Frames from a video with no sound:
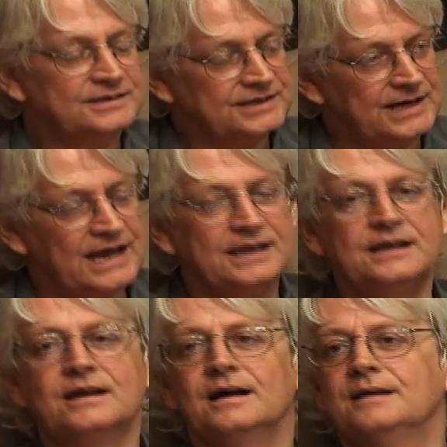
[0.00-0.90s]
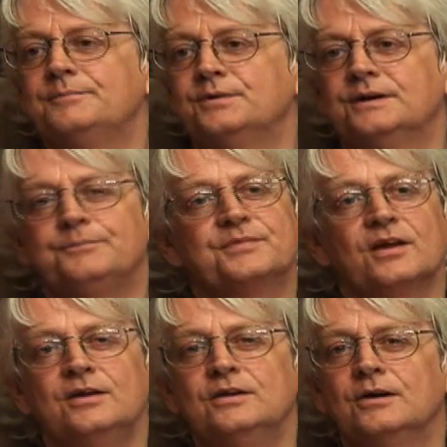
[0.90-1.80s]
It's an aggy colour,
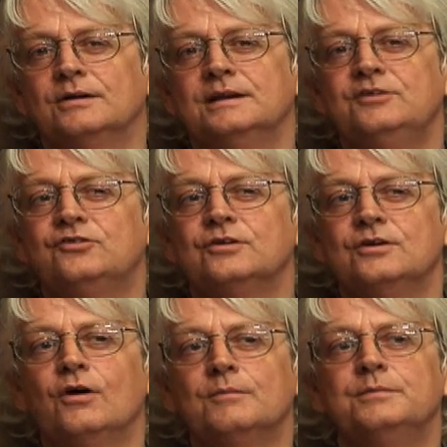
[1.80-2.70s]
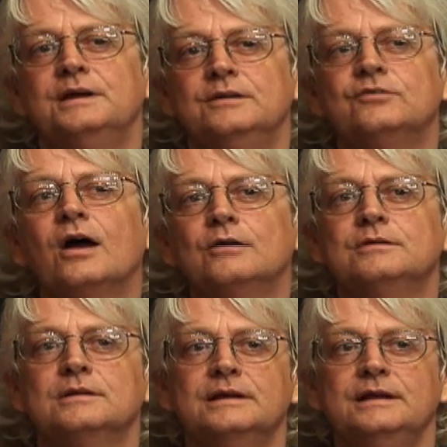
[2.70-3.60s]
but you know, at least you're not being
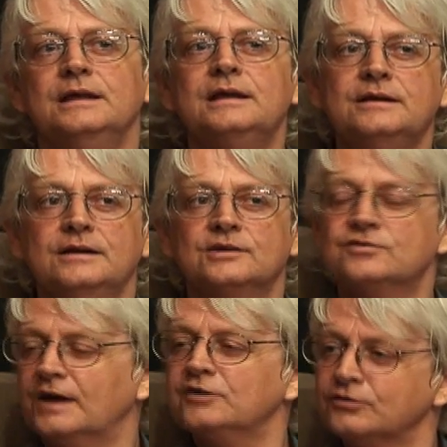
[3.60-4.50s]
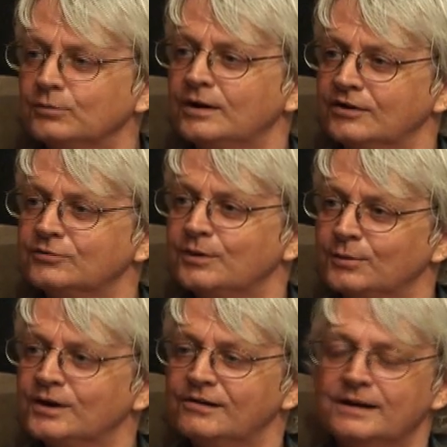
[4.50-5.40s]
totally hideous fashion-wise
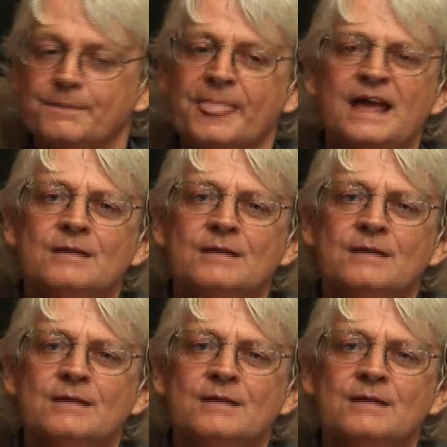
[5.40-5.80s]
by wearing it.